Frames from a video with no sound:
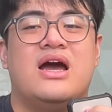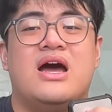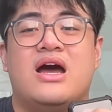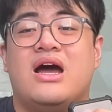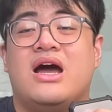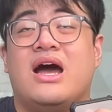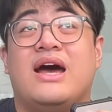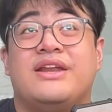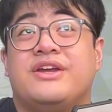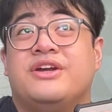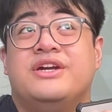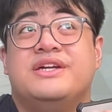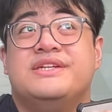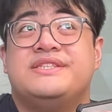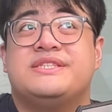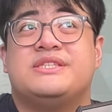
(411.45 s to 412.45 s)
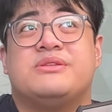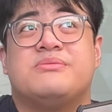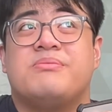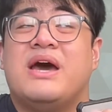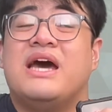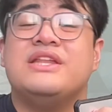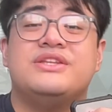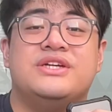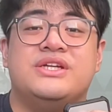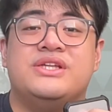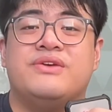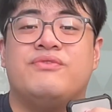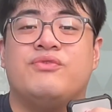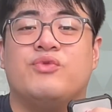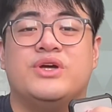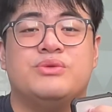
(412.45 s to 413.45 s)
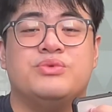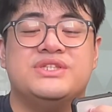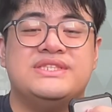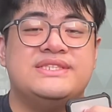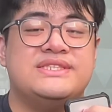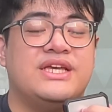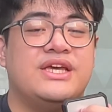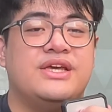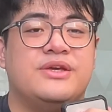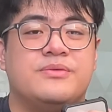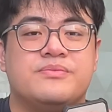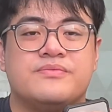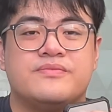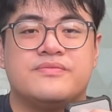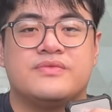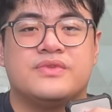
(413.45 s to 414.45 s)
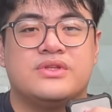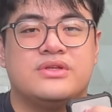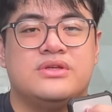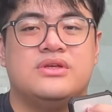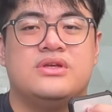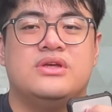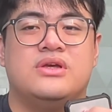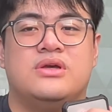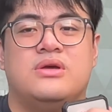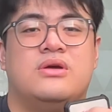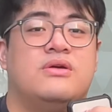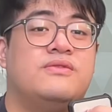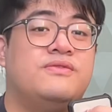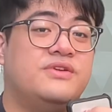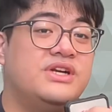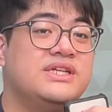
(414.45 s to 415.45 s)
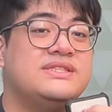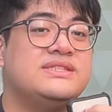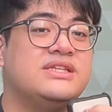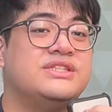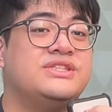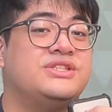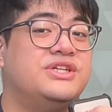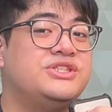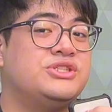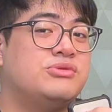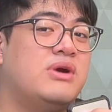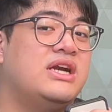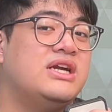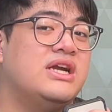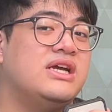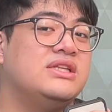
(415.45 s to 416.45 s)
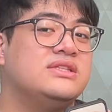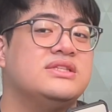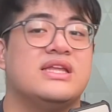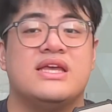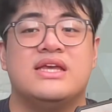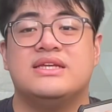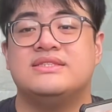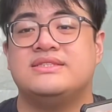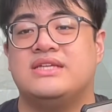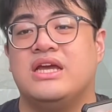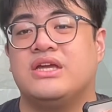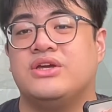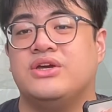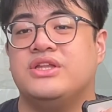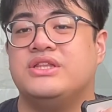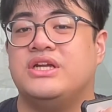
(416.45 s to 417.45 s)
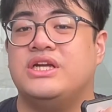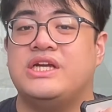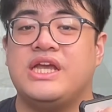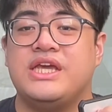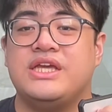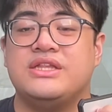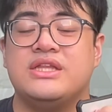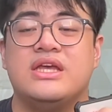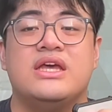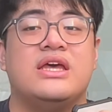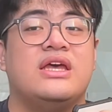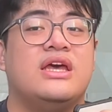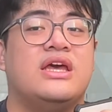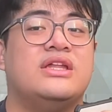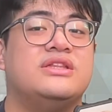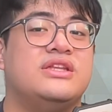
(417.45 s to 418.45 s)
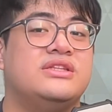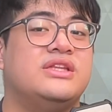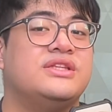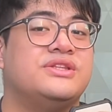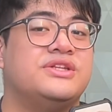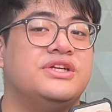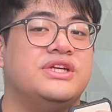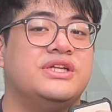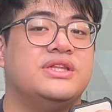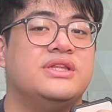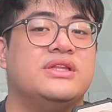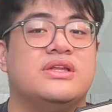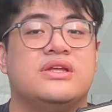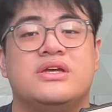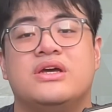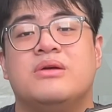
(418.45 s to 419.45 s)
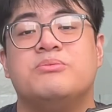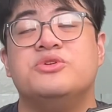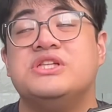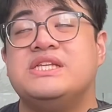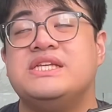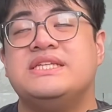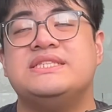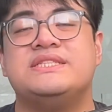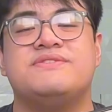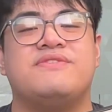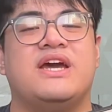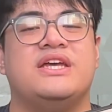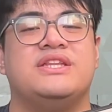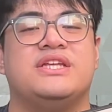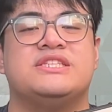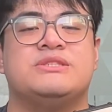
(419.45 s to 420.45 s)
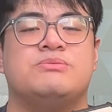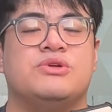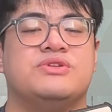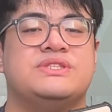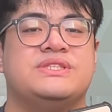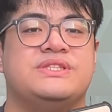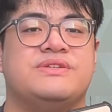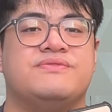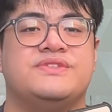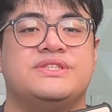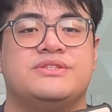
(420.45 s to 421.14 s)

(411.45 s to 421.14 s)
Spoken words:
A rehearsed pattern, if one would say. First, a search warrant, second, a raid, and then the third, police find explosives.